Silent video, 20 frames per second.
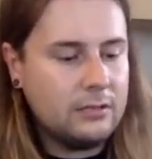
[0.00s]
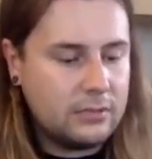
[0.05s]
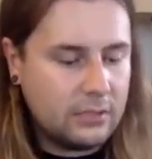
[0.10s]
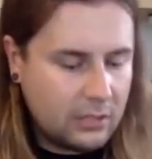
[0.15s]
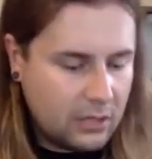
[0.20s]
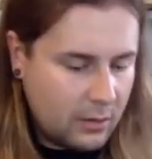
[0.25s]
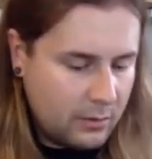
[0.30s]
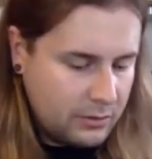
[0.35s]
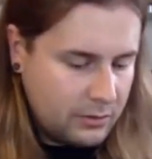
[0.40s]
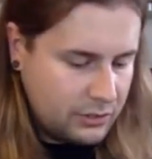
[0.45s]
that
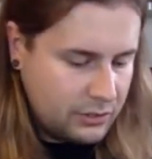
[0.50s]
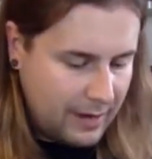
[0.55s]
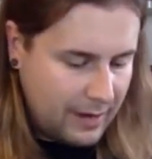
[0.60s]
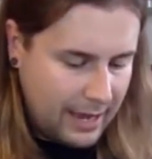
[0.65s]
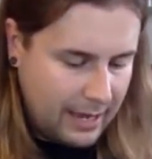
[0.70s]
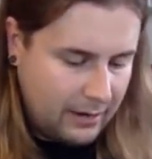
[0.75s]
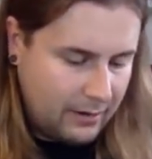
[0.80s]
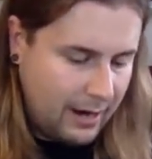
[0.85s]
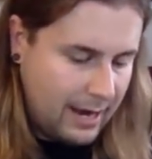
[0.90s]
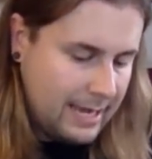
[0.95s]
go on
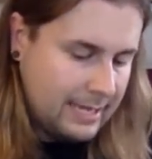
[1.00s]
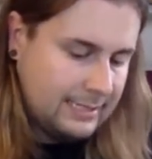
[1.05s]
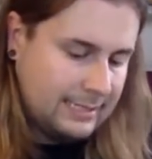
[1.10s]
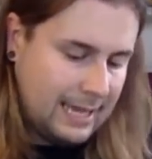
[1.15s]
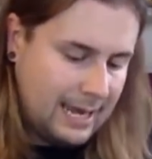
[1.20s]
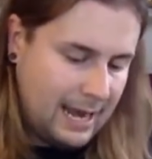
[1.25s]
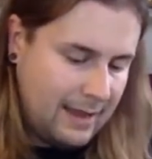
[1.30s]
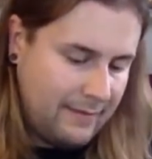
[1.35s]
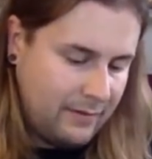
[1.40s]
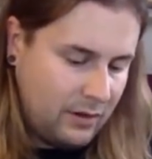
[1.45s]
Drag Race and
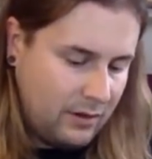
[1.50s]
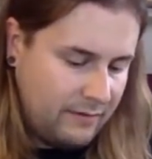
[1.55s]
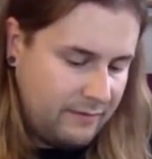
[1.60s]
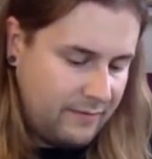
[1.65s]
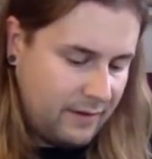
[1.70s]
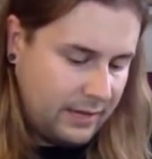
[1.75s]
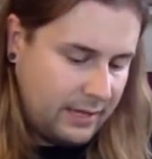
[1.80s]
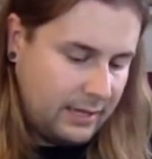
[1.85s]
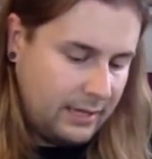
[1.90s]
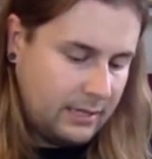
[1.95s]
haven't got a
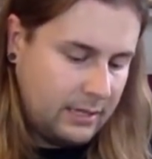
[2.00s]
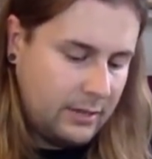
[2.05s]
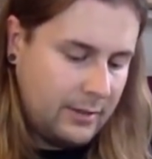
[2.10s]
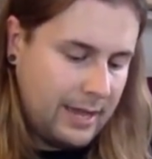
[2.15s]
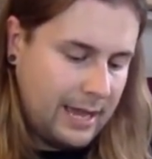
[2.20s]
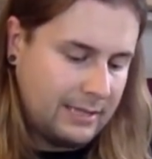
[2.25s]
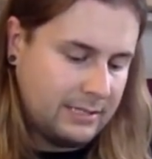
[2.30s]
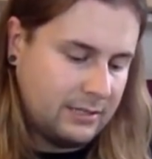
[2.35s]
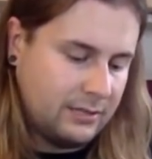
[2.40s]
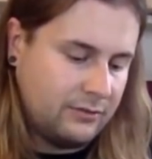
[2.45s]
fucking clue
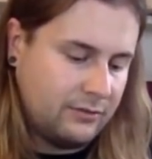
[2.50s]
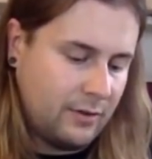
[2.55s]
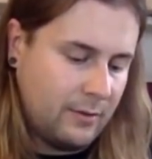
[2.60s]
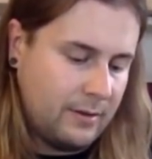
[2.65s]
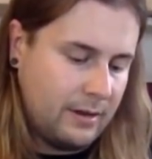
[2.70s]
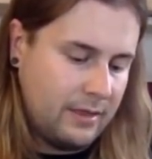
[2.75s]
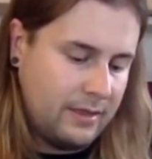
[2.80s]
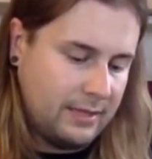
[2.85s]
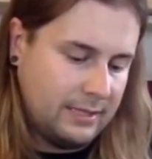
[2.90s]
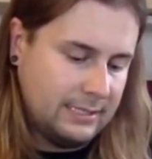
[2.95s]
how to throw
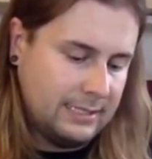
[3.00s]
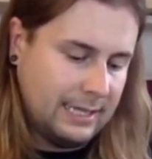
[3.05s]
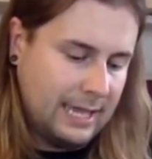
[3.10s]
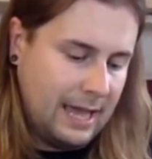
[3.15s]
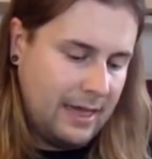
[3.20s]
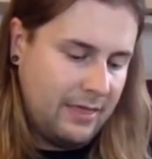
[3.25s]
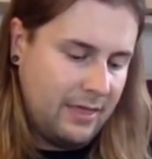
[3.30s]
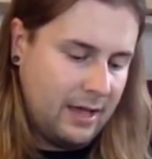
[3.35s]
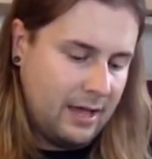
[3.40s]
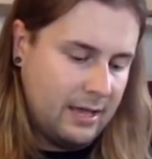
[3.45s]
anything
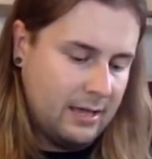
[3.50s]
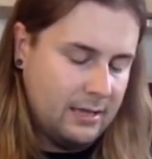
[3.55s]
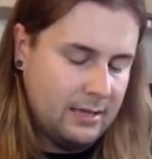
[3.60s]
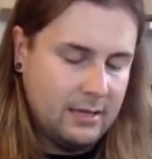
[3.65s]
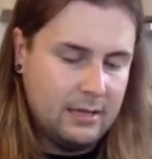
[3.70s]
together,